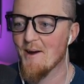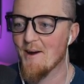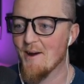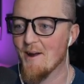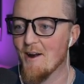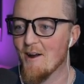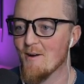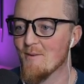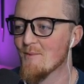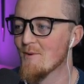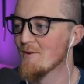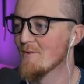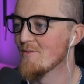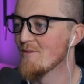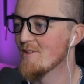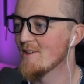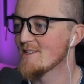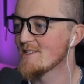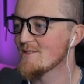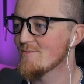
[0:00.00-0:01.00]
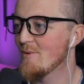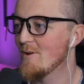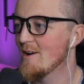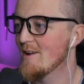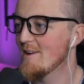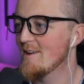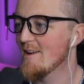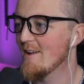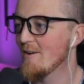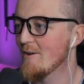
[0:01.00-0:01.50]
And I remove this
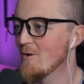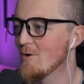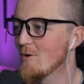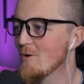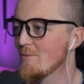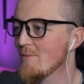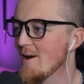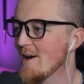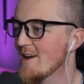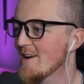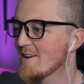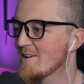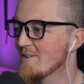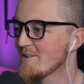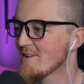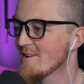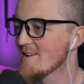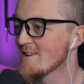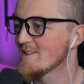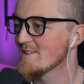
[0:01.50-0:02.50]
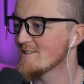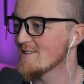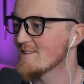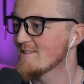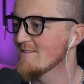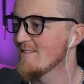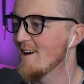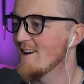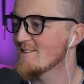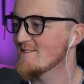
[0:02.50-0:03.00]
one. Oh my goodness,
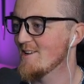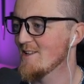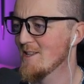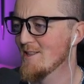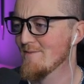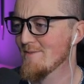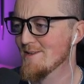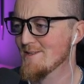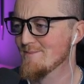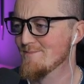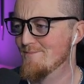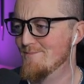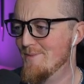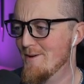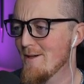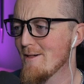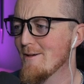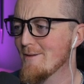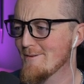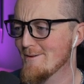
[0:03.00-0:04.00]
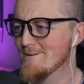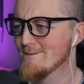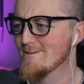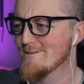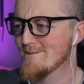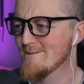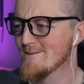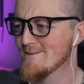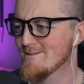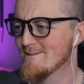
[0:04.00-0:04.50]
he's lost all of his bulk.
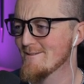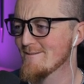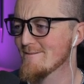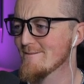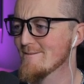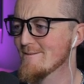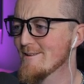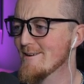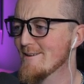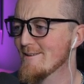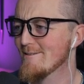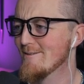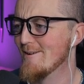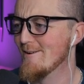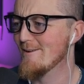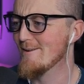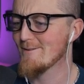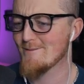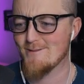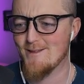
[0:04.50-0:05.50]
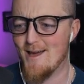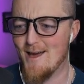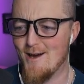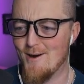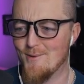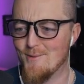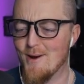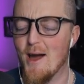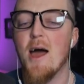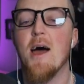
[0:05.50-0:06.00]
He's just a little Hulk
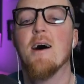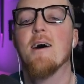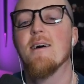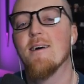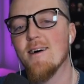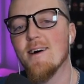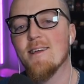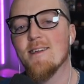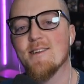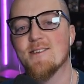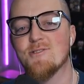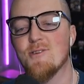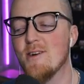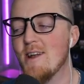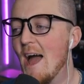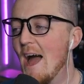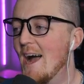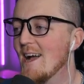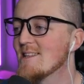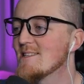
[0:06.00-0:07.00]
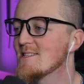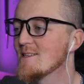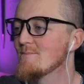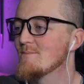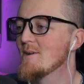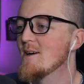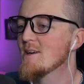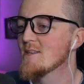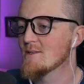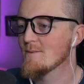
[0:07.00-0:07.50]
now. Let's try and add
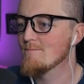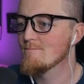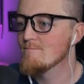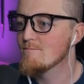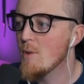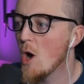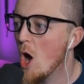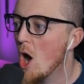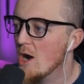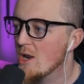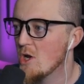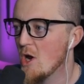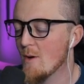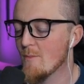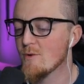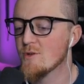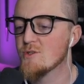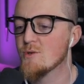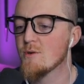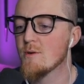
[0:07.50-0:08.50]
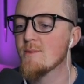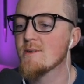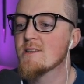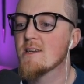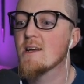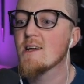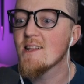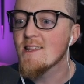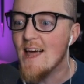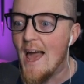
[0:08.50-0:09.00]
some body armor to him. He's
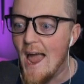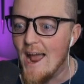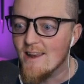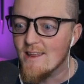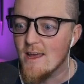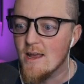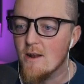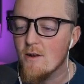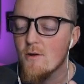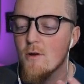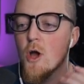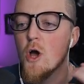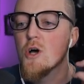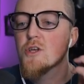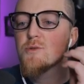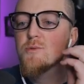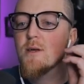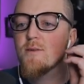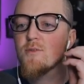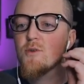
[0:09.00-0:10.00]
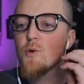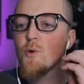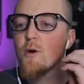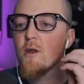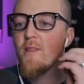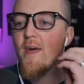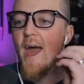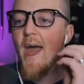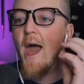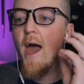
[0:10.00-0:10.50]
a gladiator. So we have to go
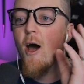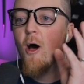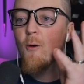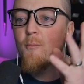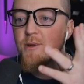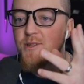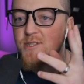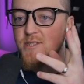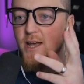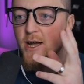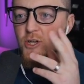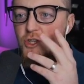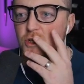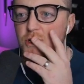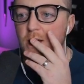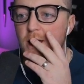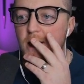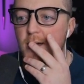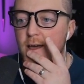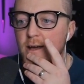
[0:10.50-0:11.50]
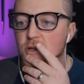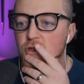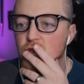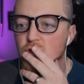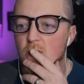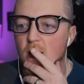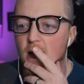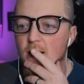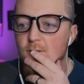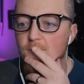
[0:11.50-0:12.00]
into the helmet section and
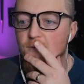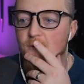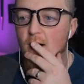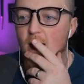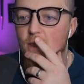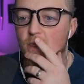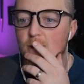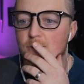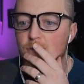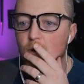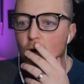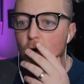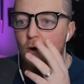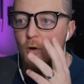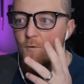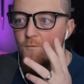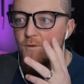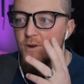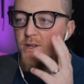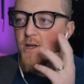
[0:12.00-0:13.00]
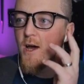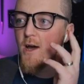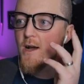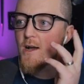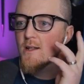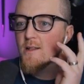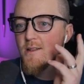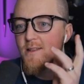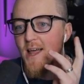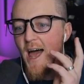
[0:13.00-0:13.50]
try and find the perfect
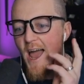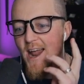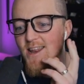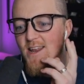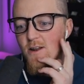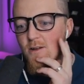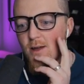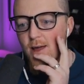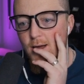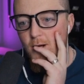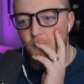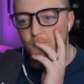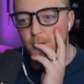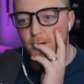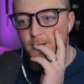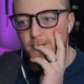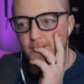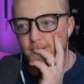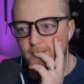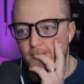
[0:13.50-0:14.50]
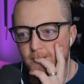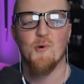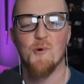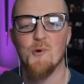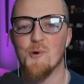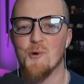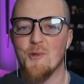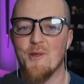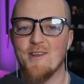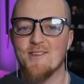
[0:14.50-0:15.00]
gladiator helmet.
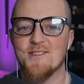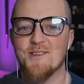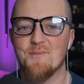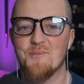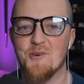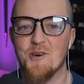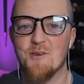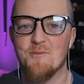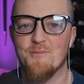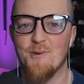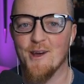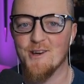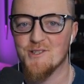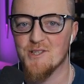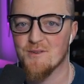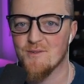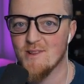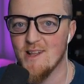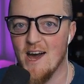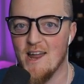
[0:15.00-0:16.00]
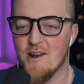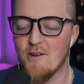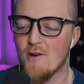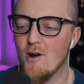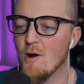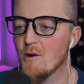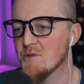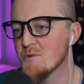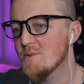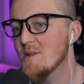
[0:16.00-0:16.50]
Ooh, these are some good pictures of Gladiator
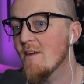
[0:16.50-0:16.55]
Hulks.